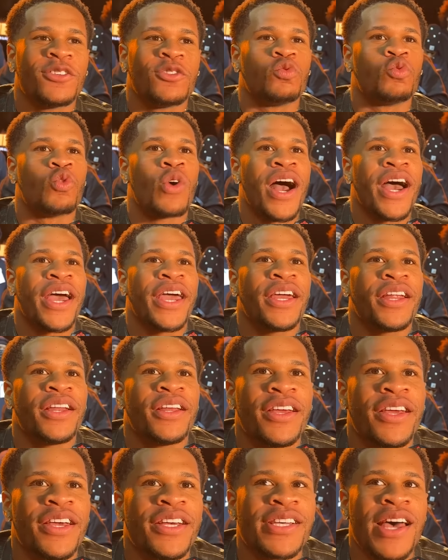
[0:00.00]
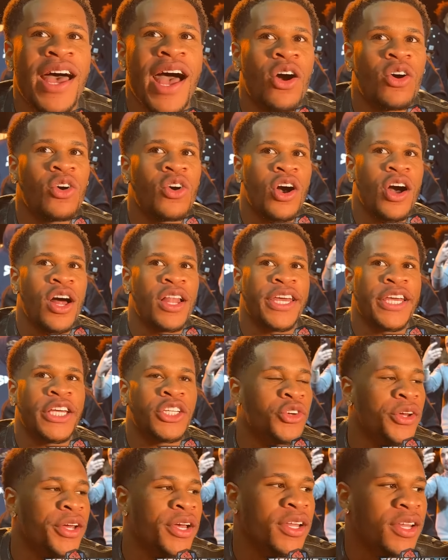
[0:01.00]
Ryan is an alcoholic. He
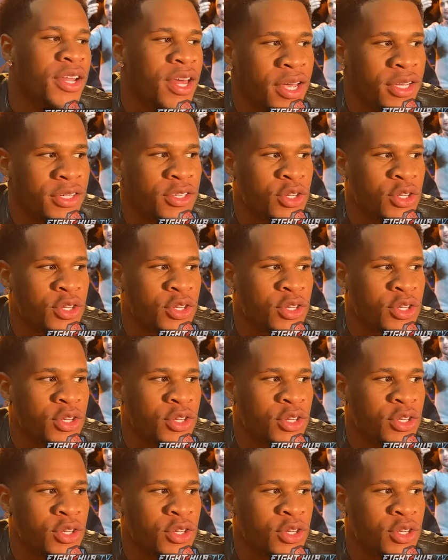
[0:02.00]
drinks a lot.